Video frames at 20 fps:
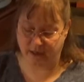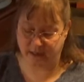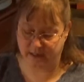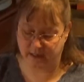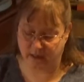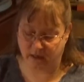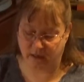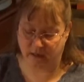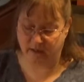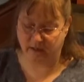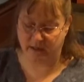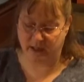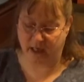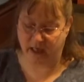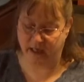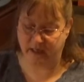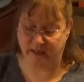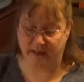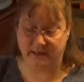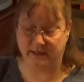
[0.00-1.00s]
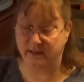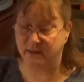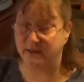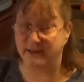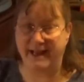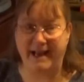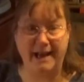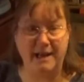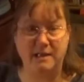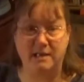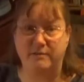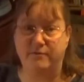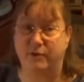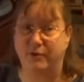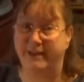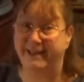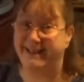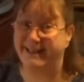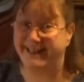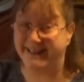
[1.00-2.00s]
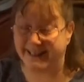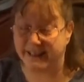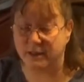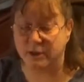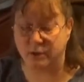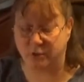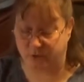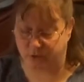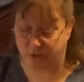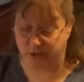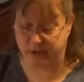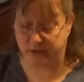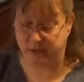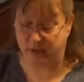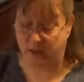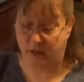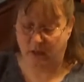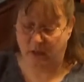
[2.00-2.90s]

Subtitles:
as they're airtight, they'll last for years.